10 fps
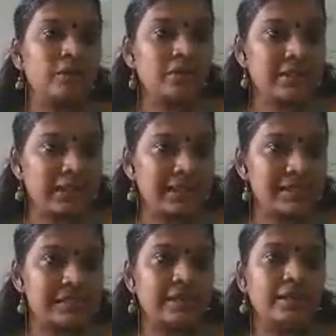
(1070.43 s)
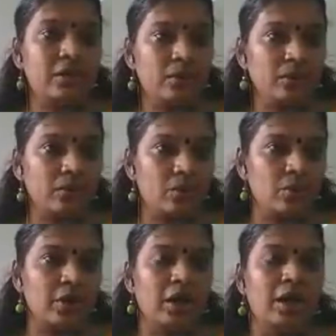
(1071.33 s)
you just go
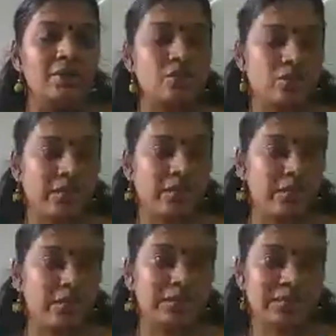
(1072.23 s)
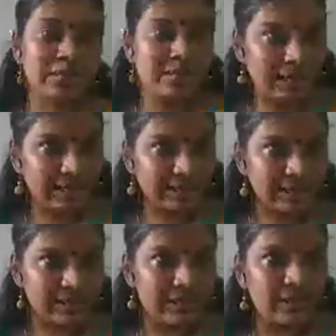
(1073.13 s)
through your student
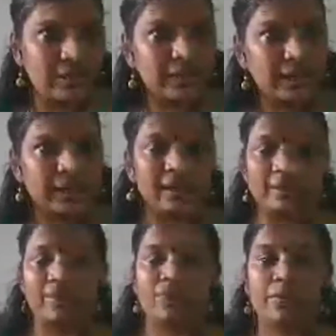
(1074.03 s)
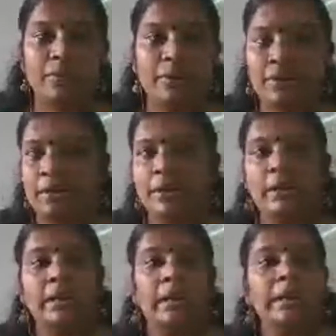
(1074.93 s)
text. Okay.
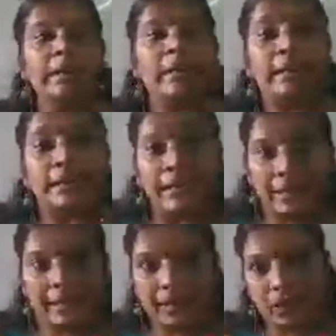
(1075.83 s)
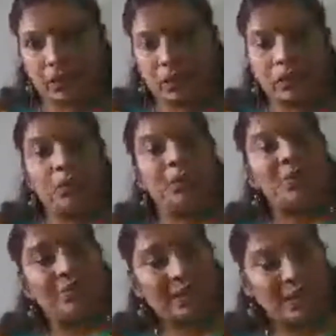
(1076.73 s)
Now
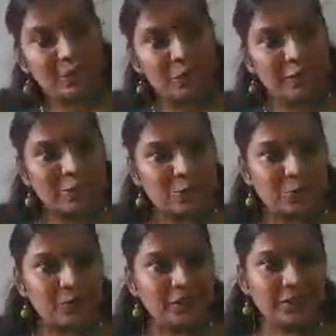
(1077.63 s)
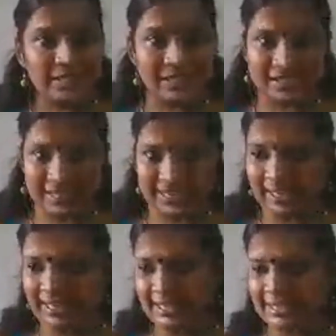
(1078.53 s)
we are moving to the
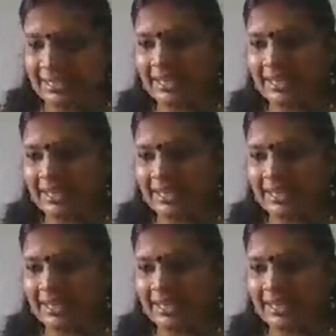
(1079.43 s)
second